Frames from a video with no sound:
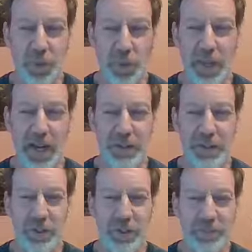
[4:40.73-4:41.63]
or
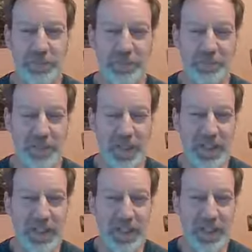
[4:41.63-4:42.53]
pastor.
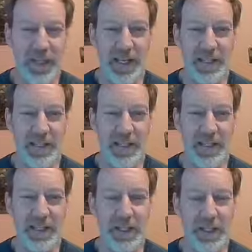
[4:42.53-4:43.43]
Uh, and
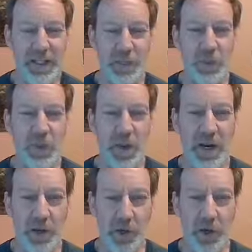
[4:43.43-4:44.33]
he
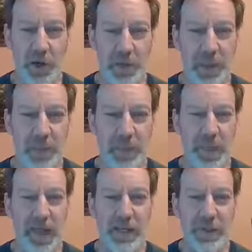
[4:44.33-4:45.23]
responded to the call to become a
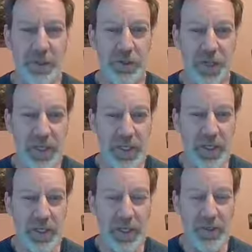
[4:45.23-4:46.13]
pastor
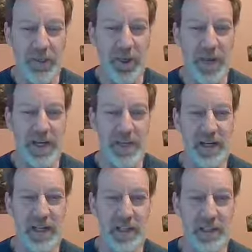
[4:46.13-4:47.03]
uh, while
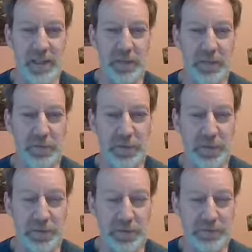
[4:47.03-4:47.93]
maintaining his love
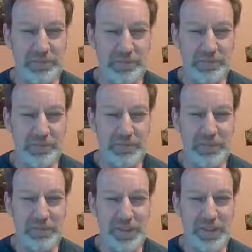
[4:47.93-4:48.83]
for
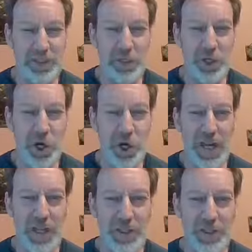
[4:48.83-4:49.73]

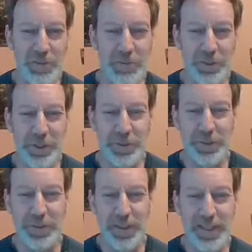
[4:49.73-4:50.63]
stargazing.
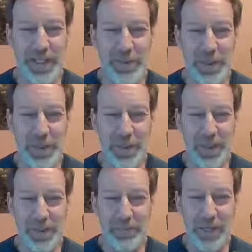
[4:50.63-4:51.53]
So uh, he might be able
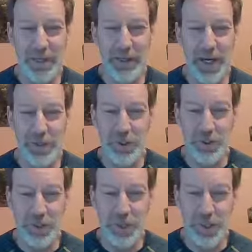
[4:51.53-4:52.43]
to better answer
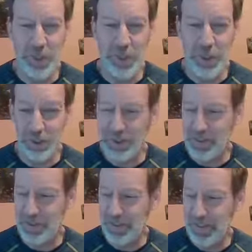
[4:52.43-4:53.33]
some of these
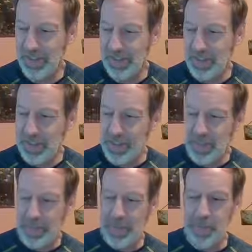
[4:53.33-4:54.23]
questions.
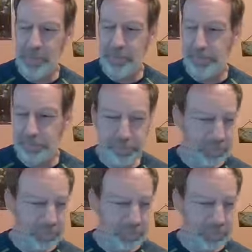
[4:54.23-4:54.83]
Um,